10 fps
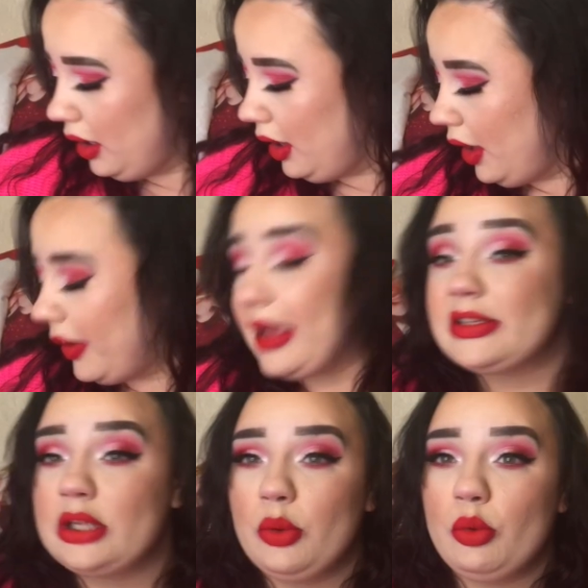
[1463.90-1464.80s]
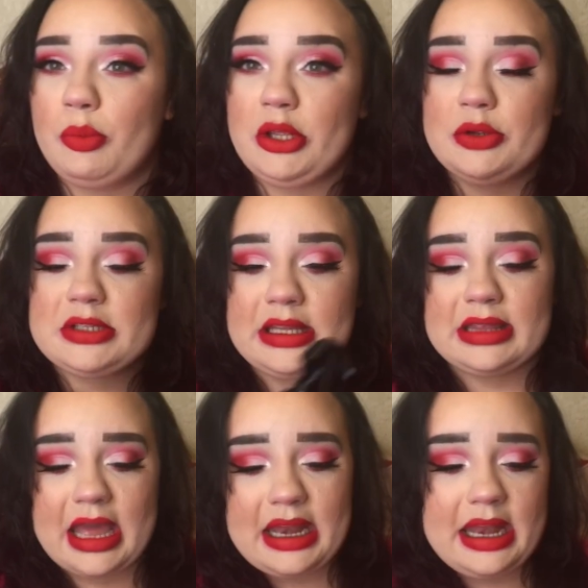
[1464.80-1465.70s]
Okay, so I will be using
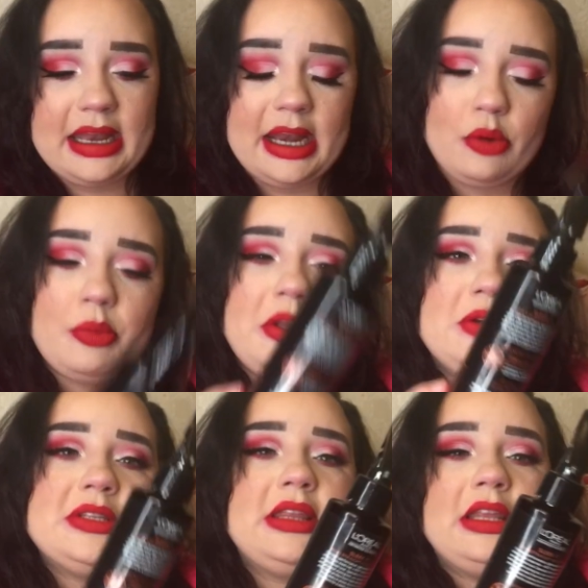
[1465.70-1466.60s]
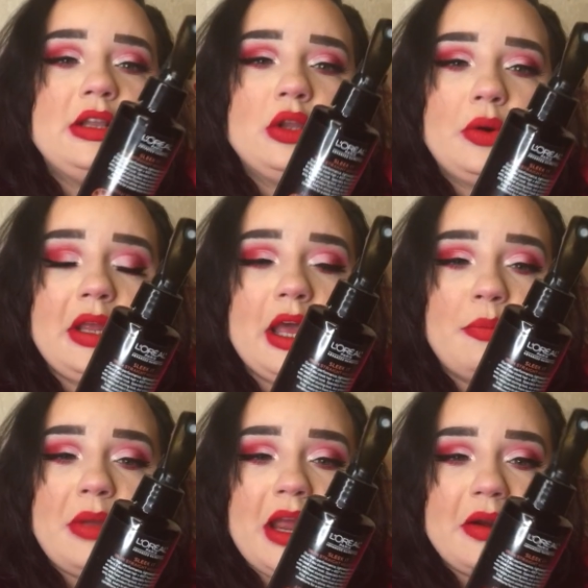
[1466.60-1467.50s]
that, and then I will be using the L'Oreal
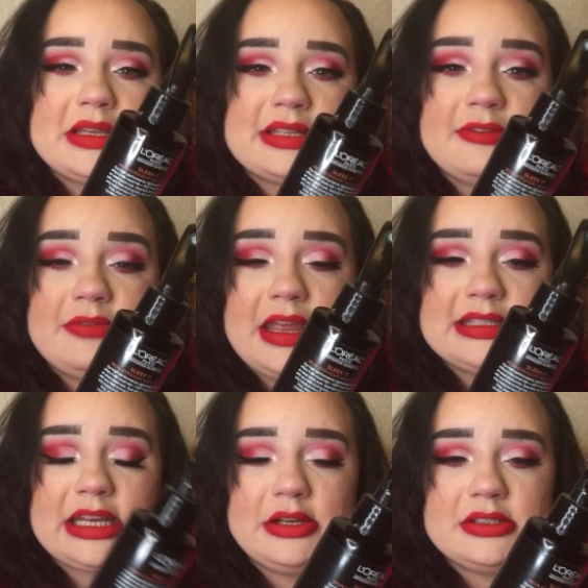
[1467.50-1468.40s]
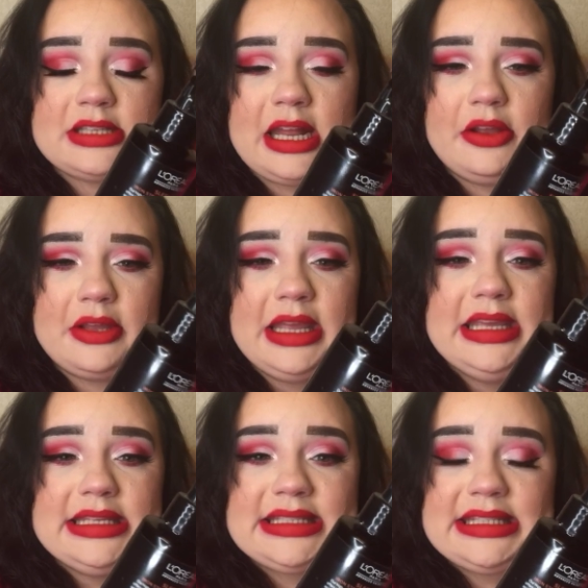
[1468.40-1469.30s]
Paris Advanced Hairstyle
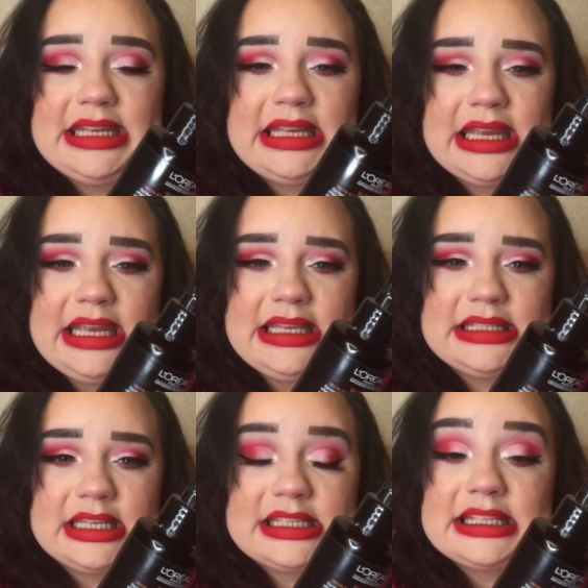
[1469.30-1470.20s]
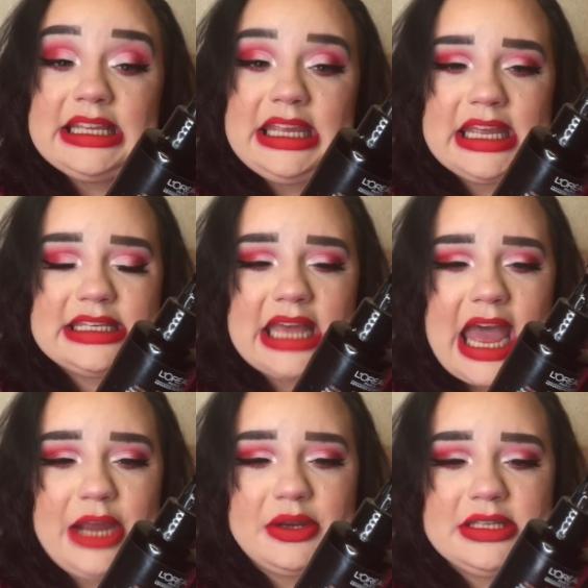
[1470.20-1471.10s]
Sleek It
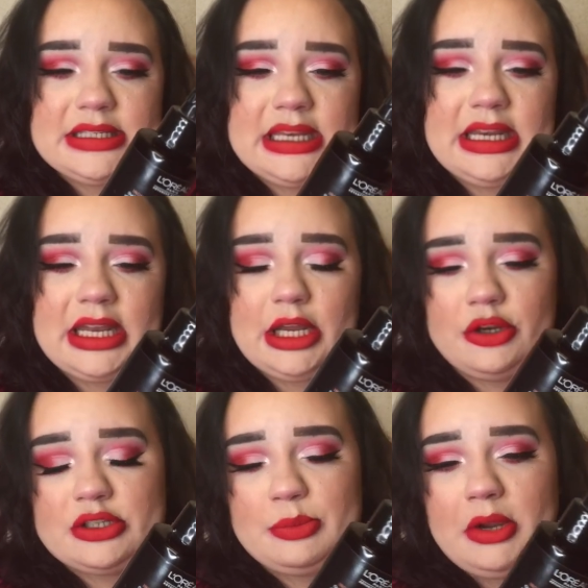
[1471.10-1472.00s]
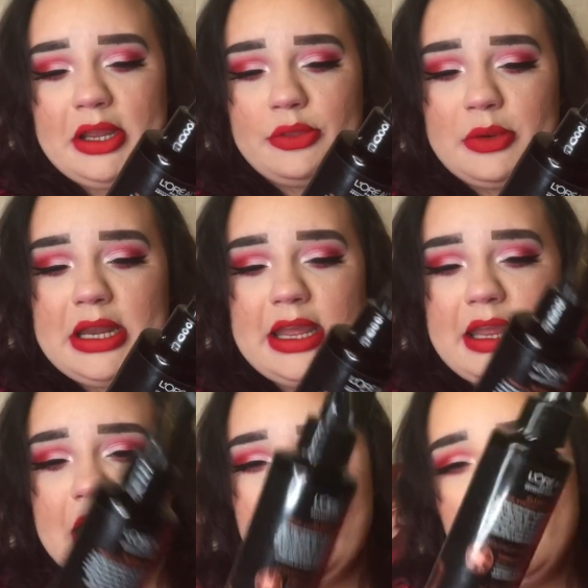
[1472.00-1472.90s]
Iron State Hairspray
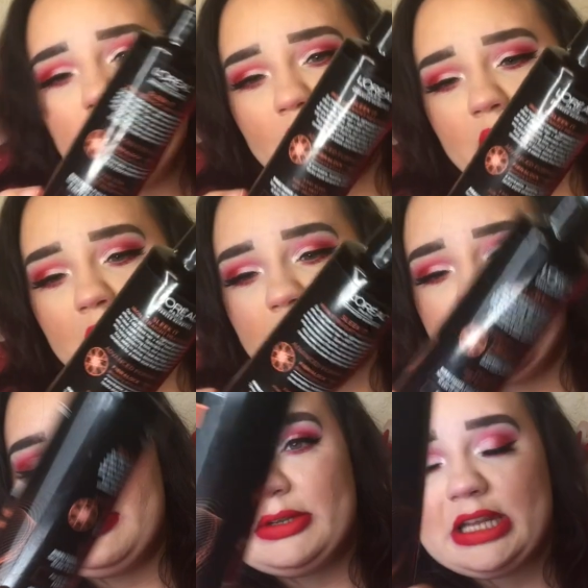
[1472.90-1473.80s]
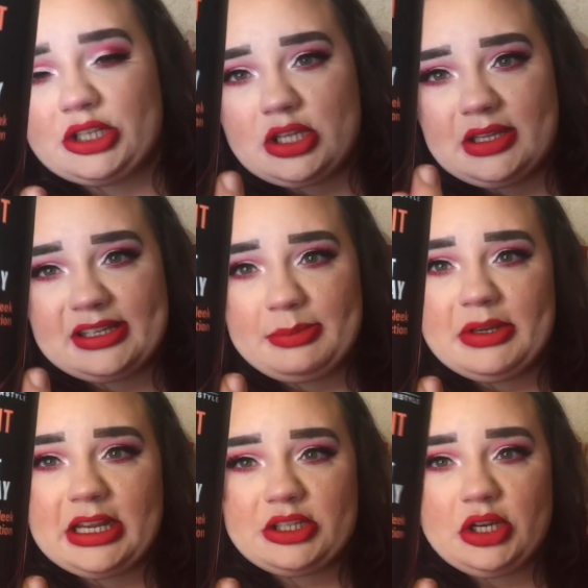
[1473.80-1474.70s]
3-day 450 protection. This will
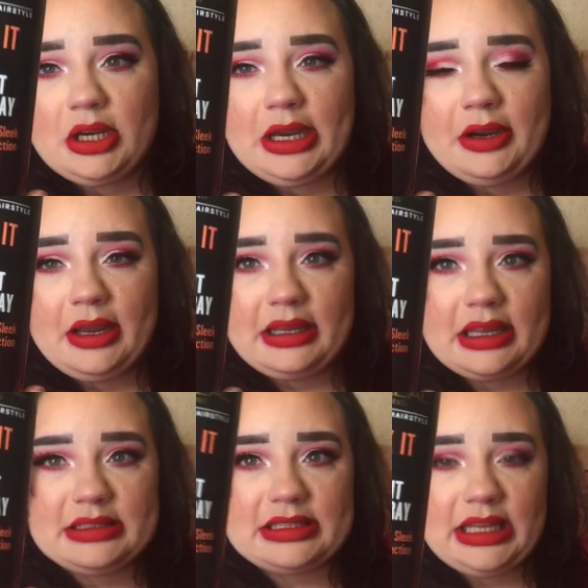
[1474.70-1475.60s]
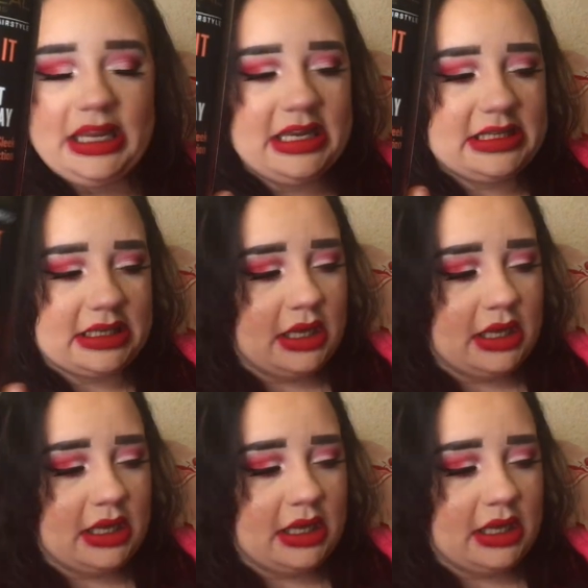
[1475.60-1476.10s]
protect your hair against heat.